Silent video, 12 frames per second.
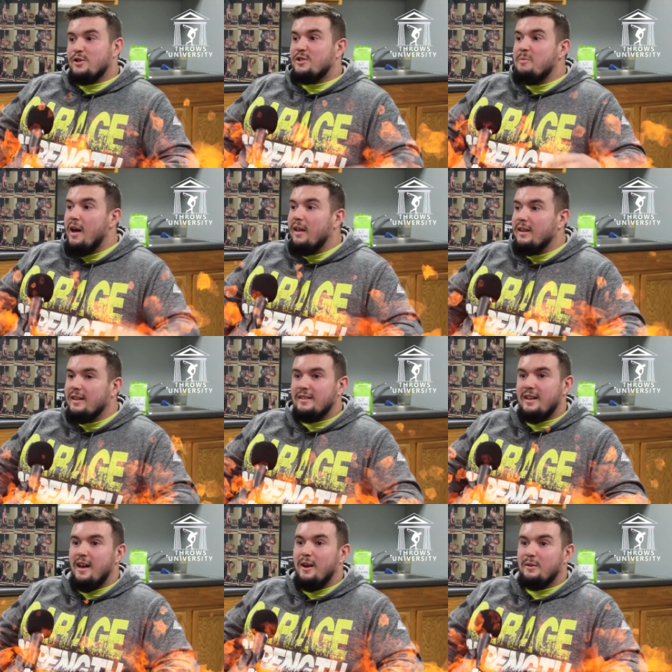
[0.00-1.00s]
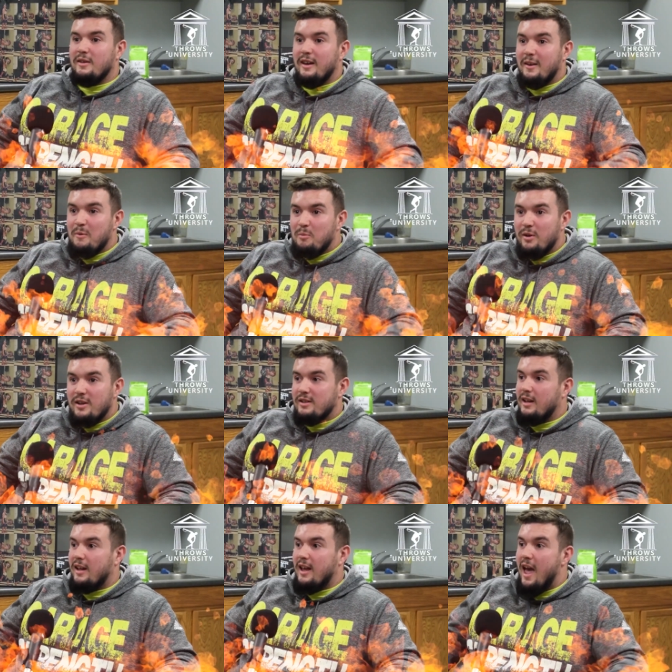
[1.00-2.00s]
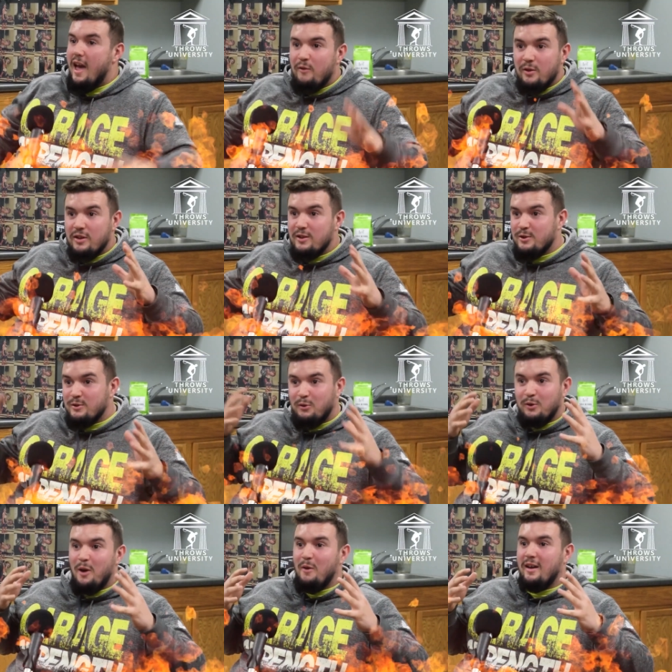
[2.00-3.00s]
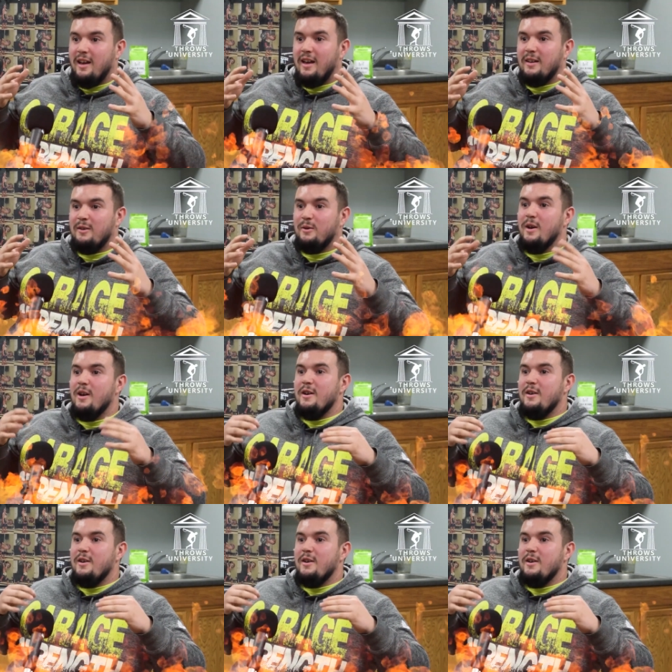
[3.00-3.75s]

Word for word: just smelling sounds, like pre- like everything just flowing at you.